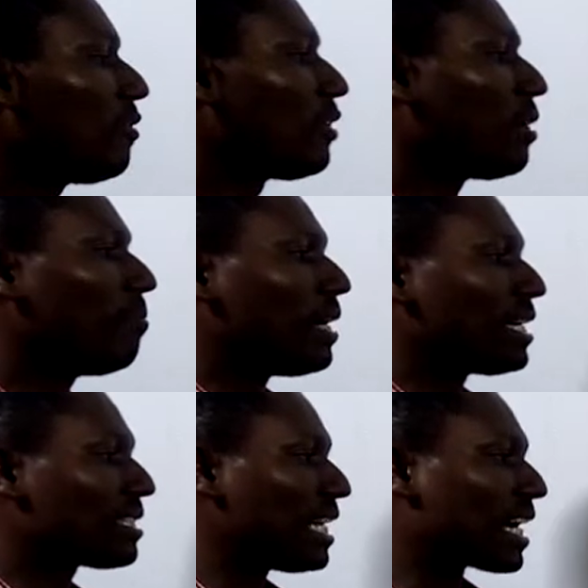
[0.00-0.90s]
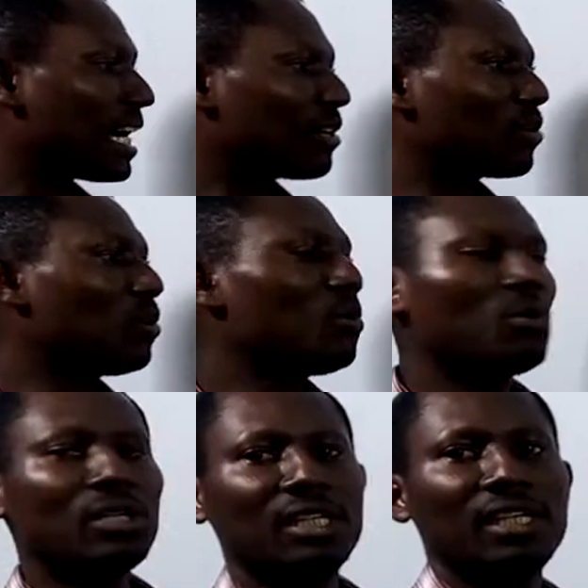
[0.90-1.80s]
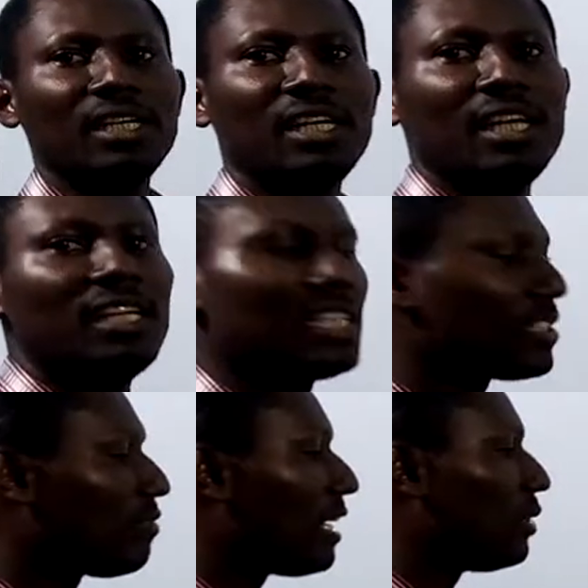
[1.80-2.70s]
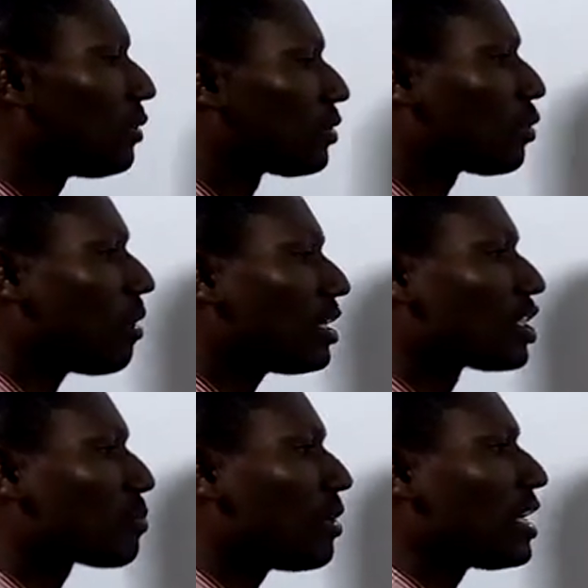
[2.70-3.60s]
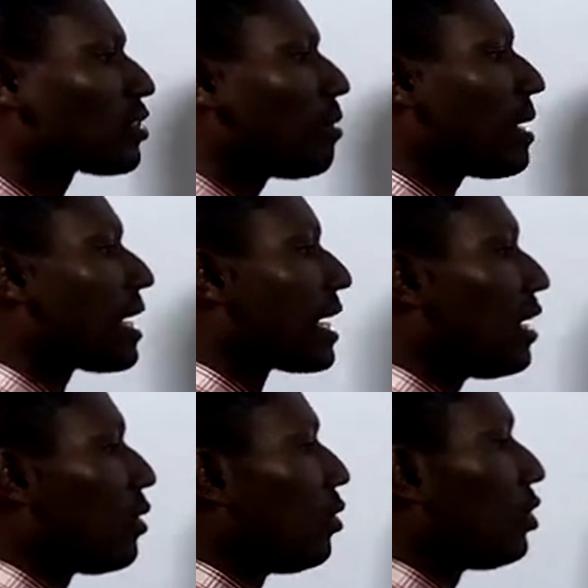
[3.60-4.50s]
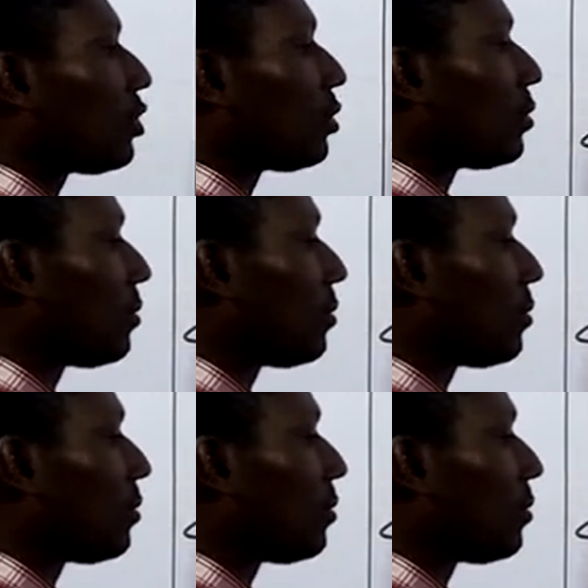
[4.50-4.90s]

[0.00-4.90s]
numbers that can go in this value. So what is the smallest number that can go through?